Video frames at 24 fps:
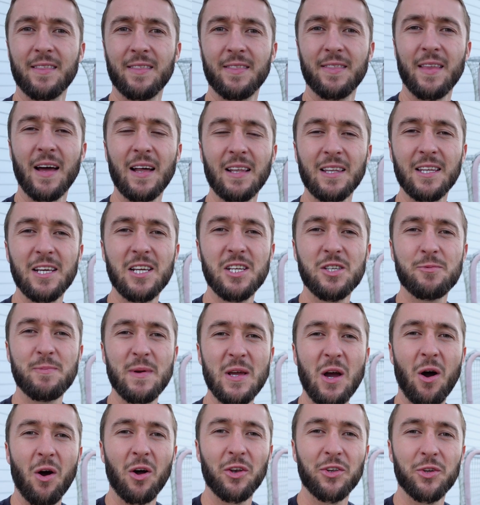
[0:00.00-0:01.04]
That leads
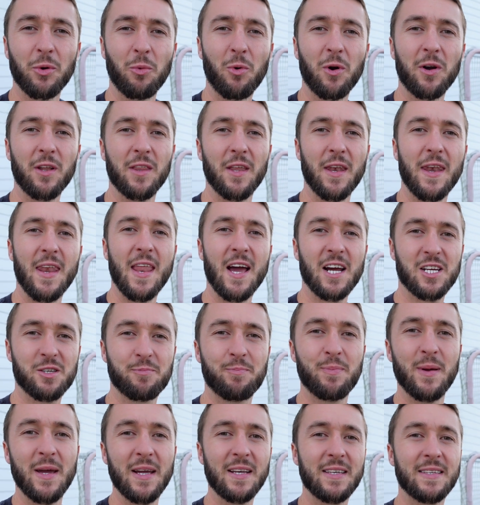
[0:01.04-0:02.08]
me on to one of the
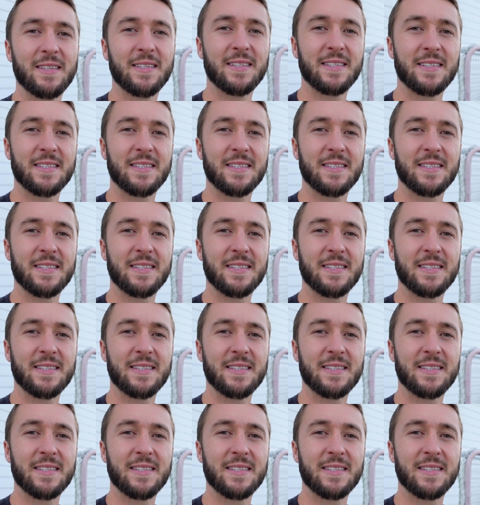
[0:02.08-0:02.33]
next big